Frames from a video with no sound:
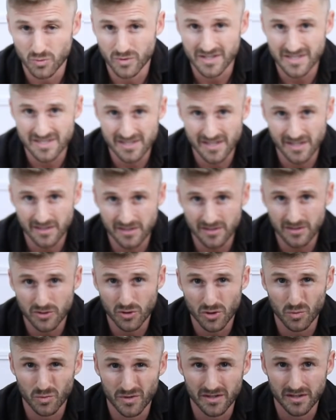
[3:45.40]
win a single, you
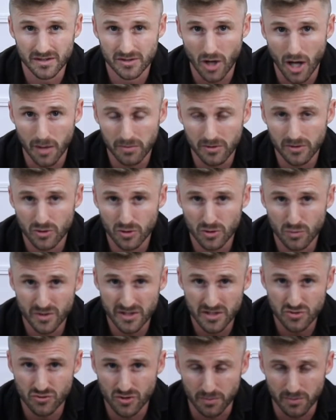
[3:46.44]
can win a double, you can win
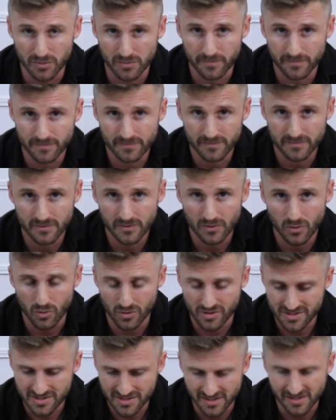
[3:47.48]
a triple,
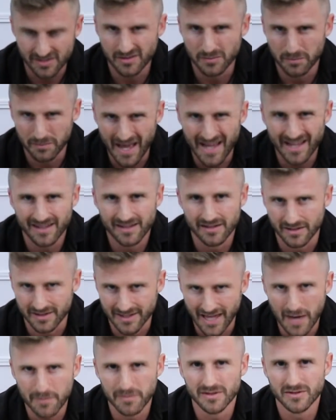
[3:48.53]
or single
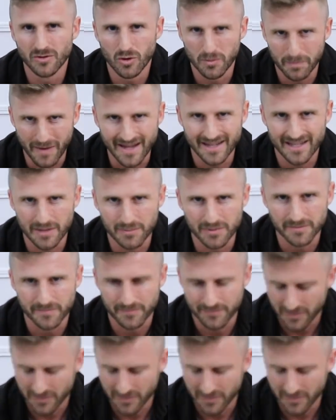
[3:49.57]
gammon or backgammon.